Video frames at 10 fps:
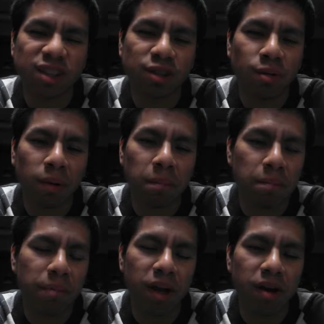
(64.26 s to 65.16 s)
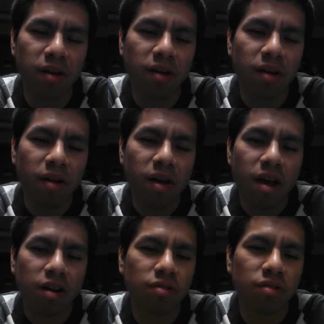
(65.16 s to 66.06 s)
to drink beer.
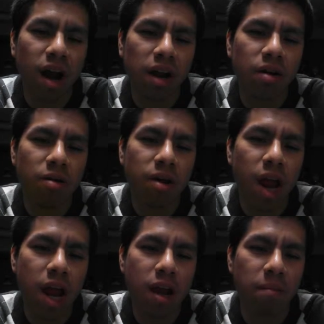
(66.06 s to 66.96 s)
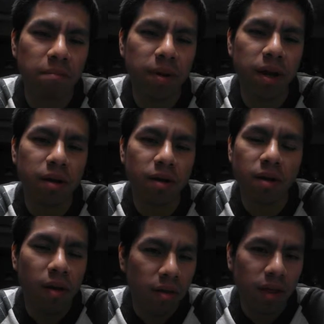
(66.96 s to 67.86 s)
Crack cocaine and beer
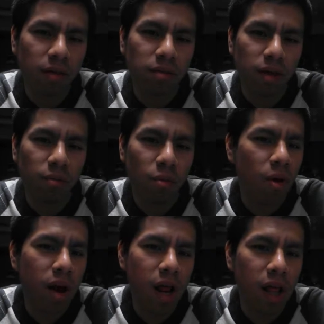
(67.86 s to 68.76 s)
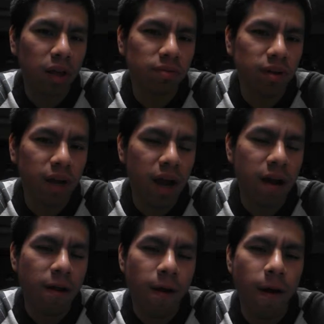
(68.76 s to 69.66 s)
sounds like one hell of a night.
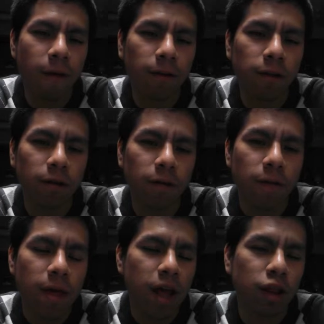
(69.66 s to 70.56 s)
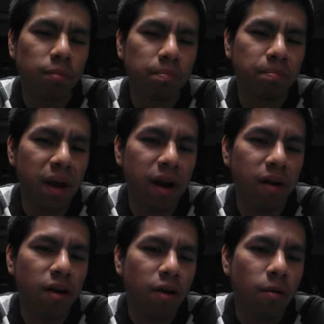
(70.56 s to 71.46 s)
Also, it's
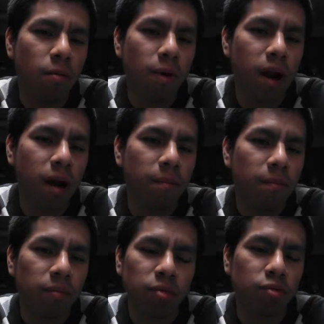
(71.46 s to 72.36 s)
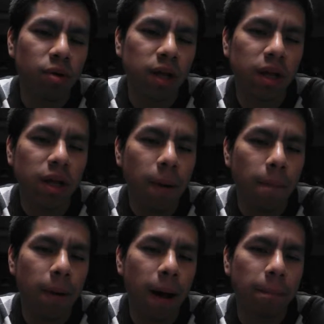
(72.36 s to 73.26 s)
better when I'm drinking
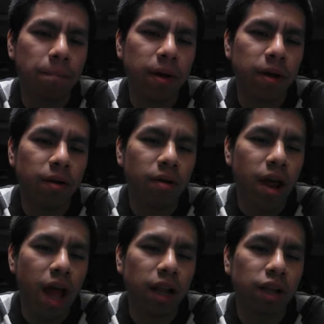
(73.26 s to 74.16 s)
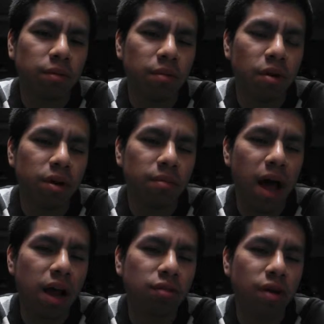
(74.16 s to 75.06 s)
my beer and smoking
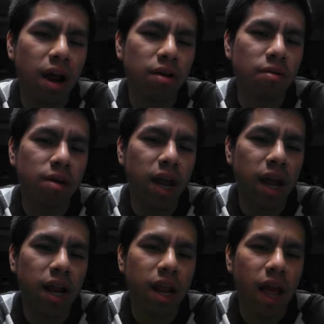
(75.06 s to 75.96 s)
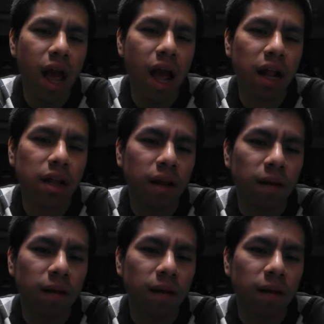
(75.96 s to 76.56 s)
my crack cocaine at